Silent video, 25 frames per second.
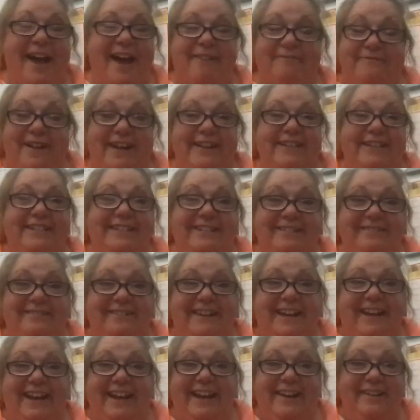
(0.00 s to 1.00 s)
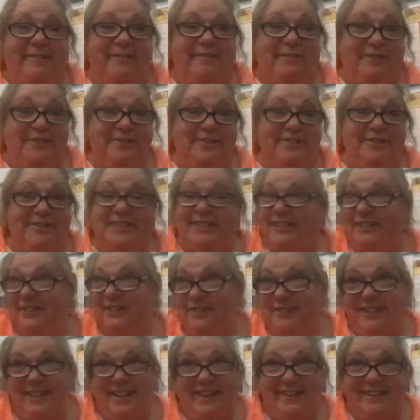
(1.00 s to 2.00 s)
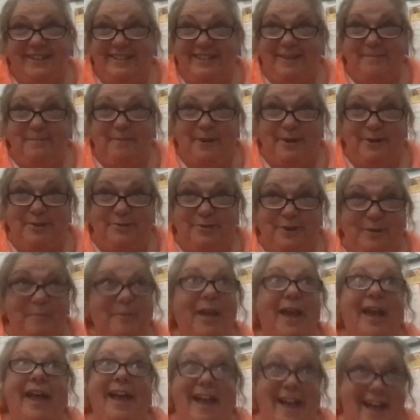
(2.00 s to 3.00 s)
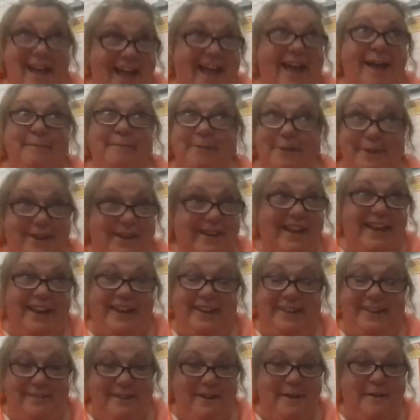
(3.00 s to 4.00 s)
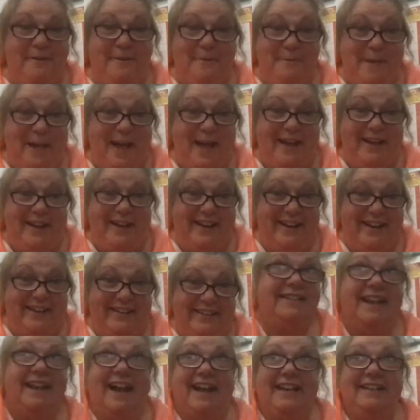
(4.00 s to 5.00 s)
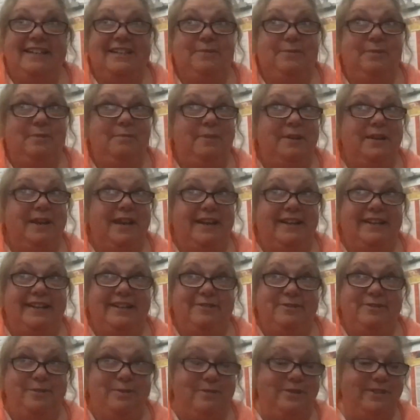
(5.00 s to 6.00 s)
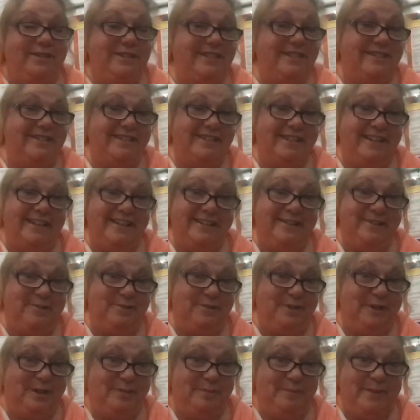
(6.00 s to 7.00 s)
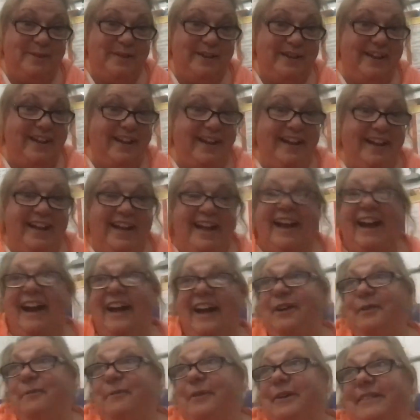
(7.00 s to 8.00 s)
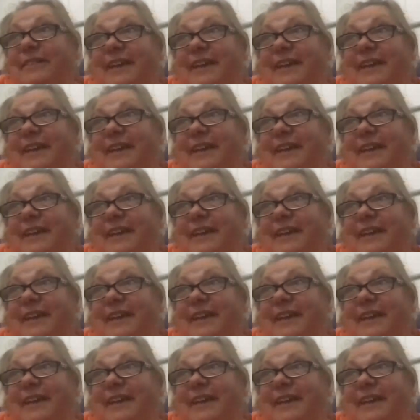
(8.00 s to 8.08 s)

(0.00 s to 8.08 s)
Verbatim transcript: if i see you cutting corners and you're selling subpar shrimp I'm going to let you know about it. I still want to be 90 years old and still selling shrimp. I don't want